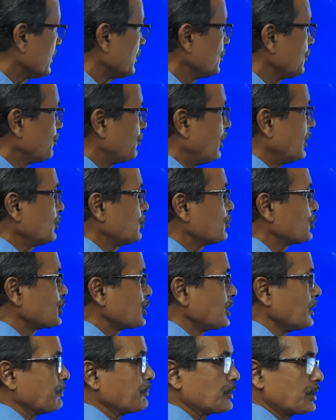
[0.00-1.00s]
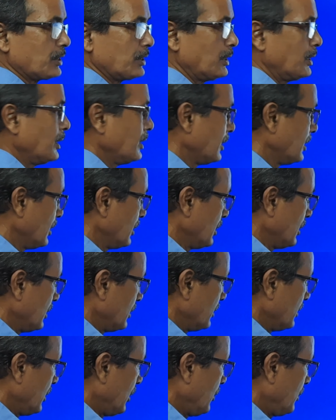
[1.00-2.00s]
you want to shift.
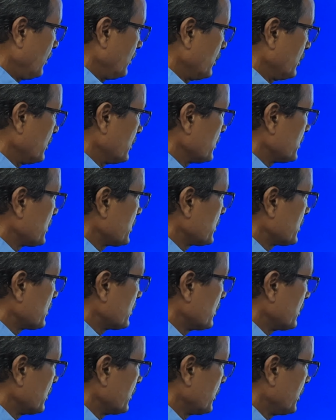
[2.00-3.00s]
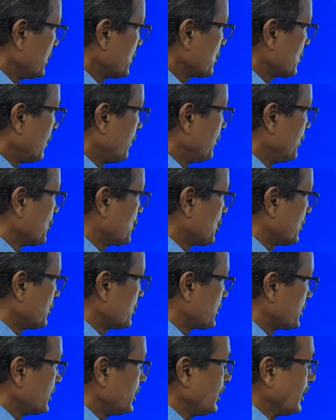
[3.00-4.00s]
Now this combination
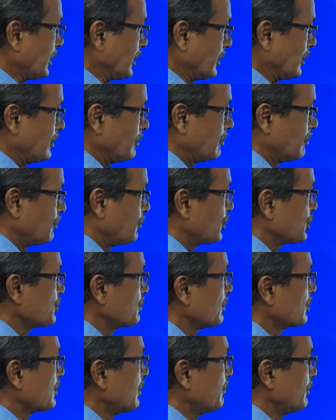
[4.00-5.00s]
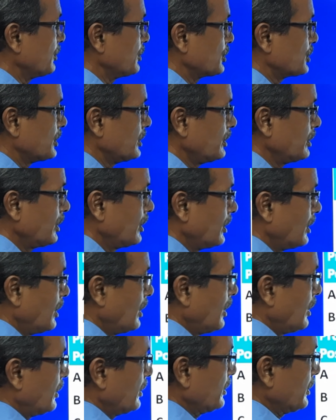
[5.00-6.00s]
C, possible combination,
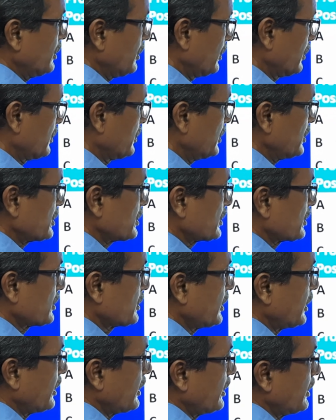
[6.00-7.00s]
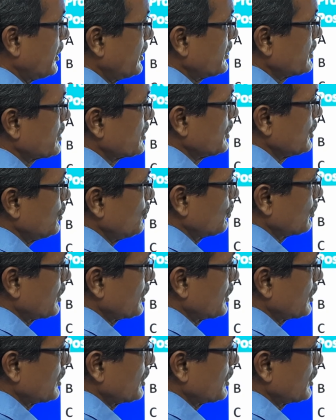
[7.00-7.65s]
in this case you